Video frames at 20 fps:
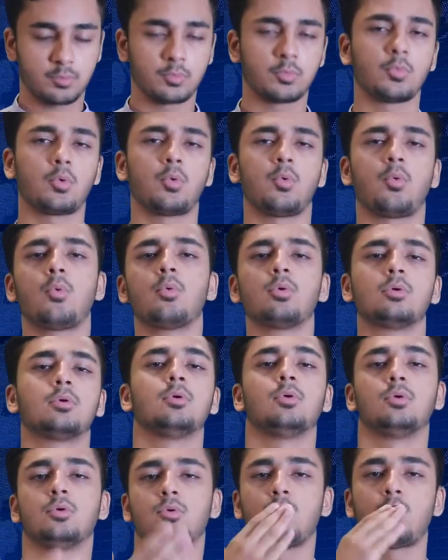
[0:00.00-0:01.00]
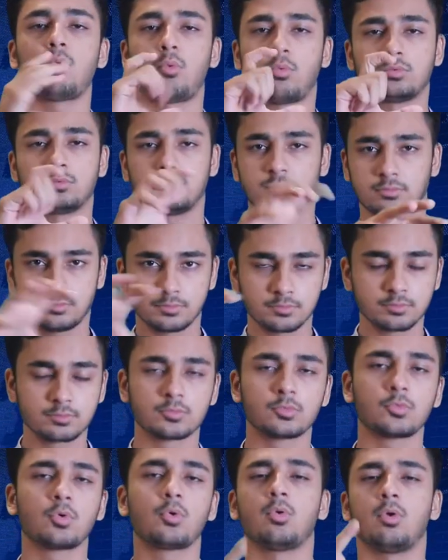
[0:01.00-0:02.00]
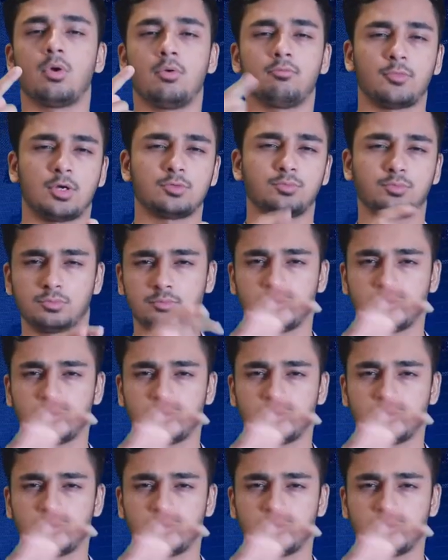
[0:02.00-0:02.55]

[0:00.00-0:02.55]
to close down educational institutes.